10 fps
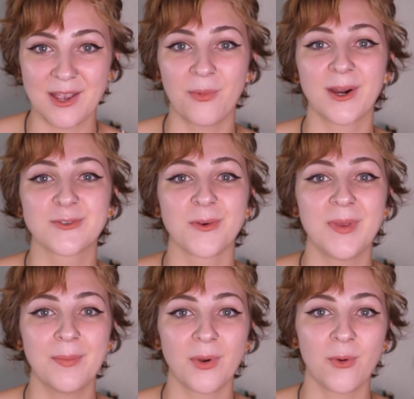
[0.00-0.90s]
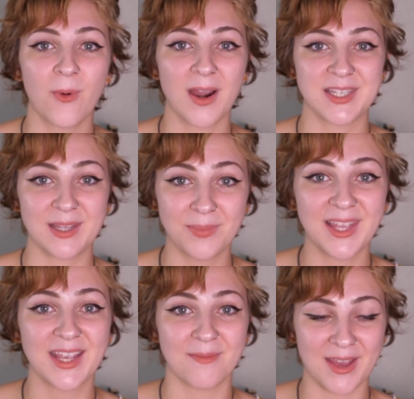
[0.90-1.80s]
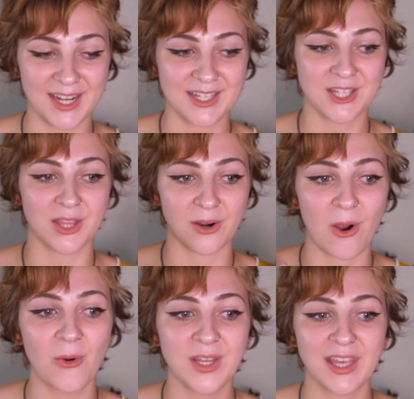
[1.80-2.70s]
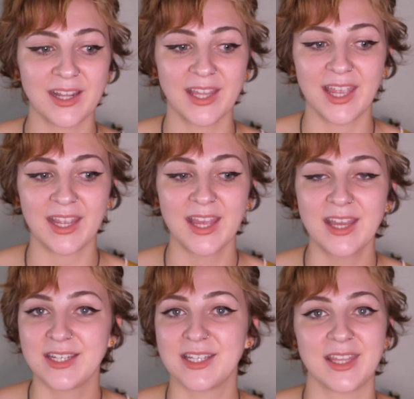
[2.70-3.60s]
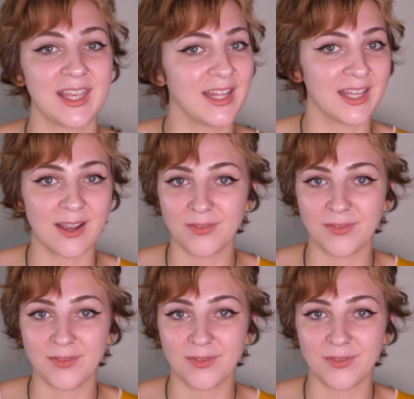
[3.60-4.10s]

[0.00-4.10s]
It works for people who are deeply committed to their own healing, to the healing of